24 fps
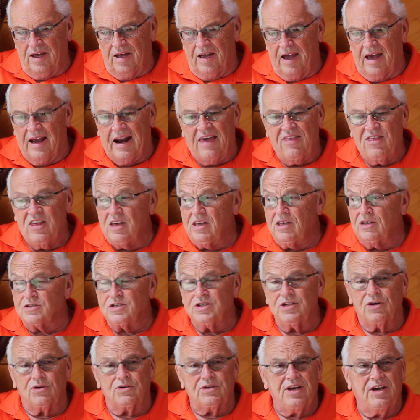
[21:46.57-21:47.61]
and I think he'll
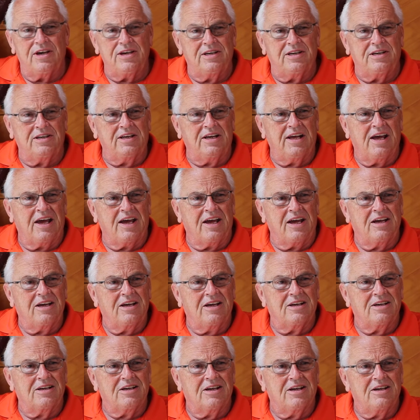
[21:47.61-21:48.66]
still tell you today
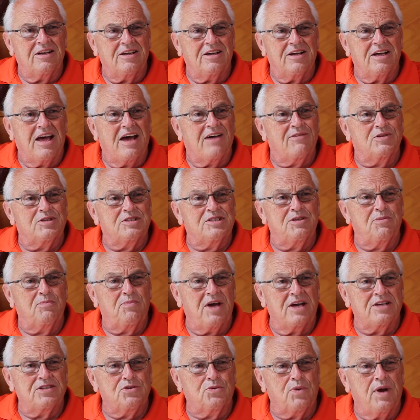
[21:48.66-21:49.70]
that was the
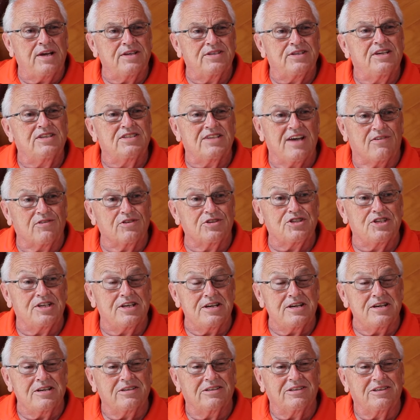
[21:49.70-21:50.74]
best race he's ever
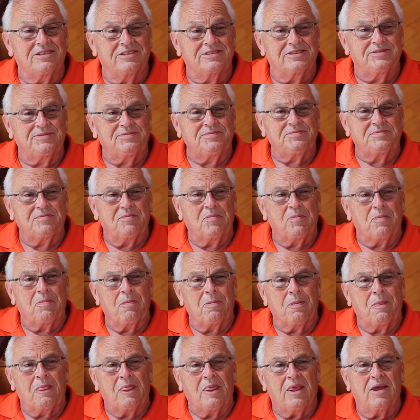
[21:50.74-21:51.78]
seen.
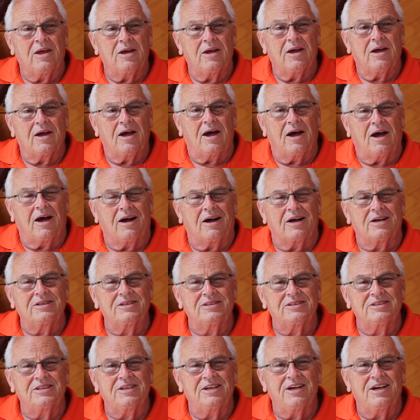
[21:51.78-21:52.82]
The
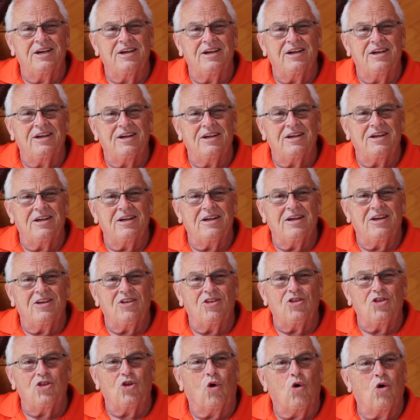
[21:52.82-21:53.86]

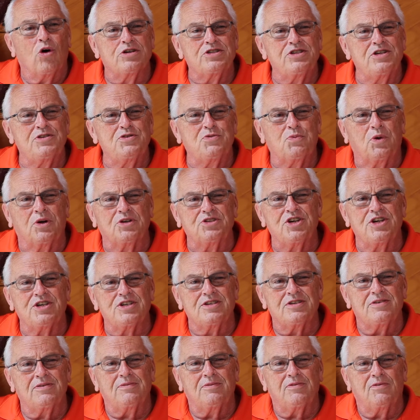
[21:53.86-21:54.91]
horses were
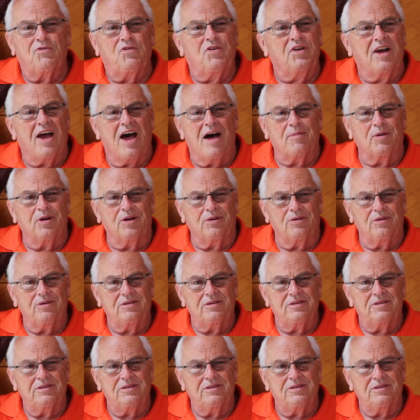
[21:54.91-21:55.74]
just phenomenal.